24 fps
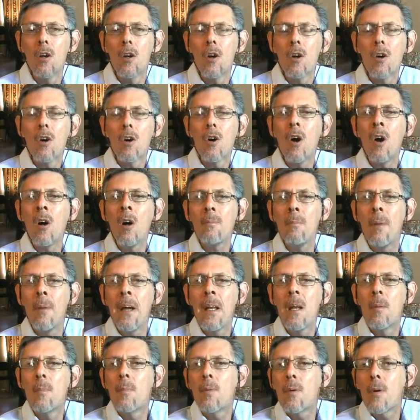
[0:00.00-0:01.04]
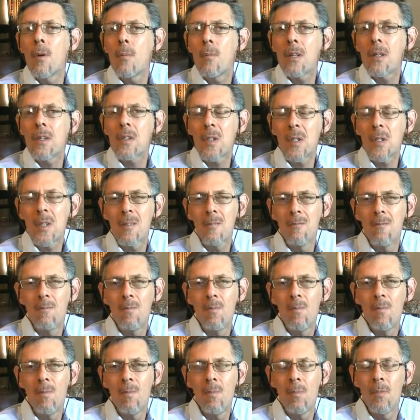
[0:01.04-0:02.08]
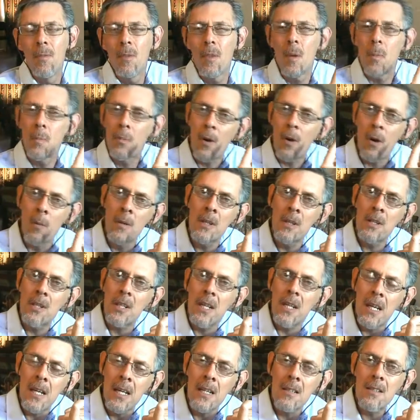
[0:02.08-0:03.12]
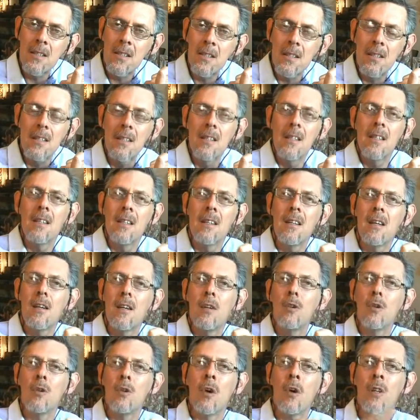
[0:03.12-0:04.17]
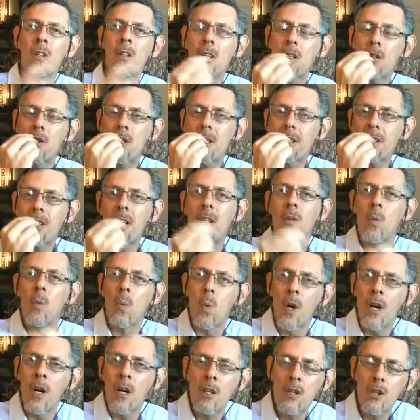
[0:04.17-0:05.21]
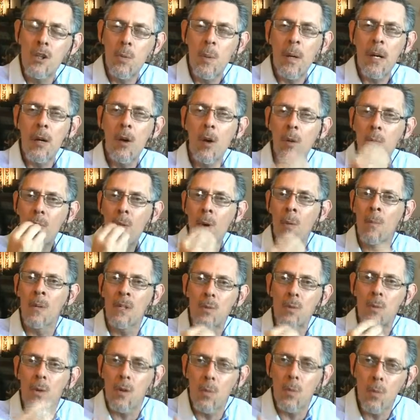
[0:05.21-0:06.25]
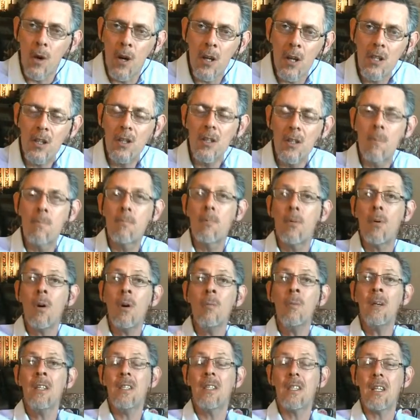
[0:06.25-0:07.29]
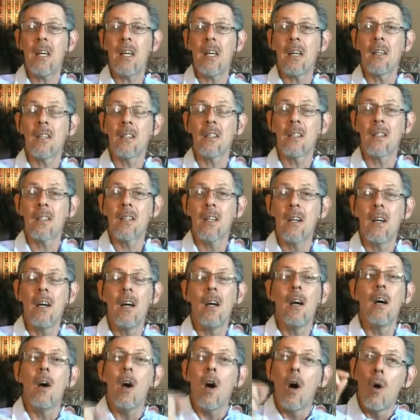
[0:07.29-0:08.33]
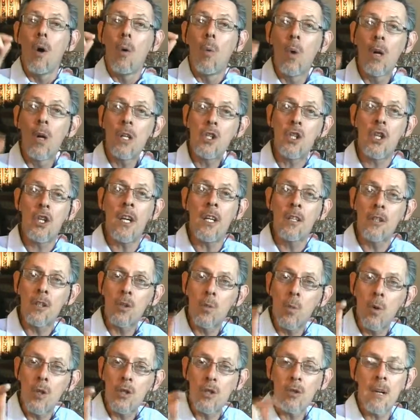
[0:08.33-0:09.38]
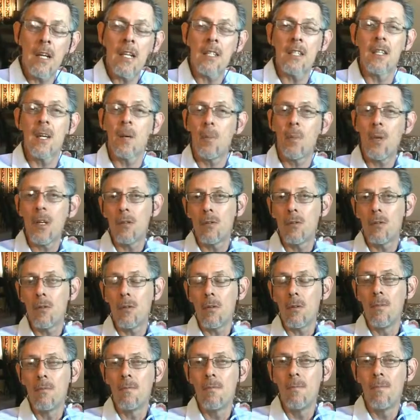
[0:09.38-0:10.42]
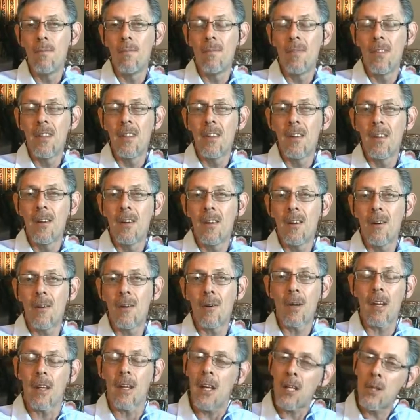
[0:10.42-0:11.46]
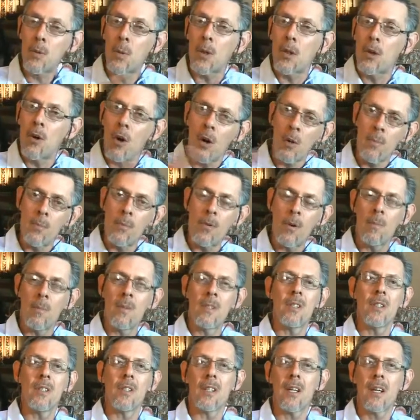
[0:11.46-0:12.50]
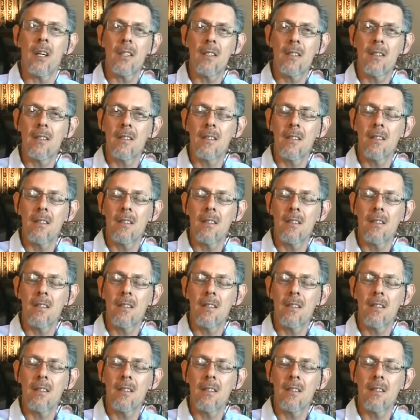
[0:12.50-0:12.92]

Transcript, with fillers: God made a promise. The promise is not just in words, we got promised with words. The promise is what Jesus was raised up into. Okay, that's what God promises us.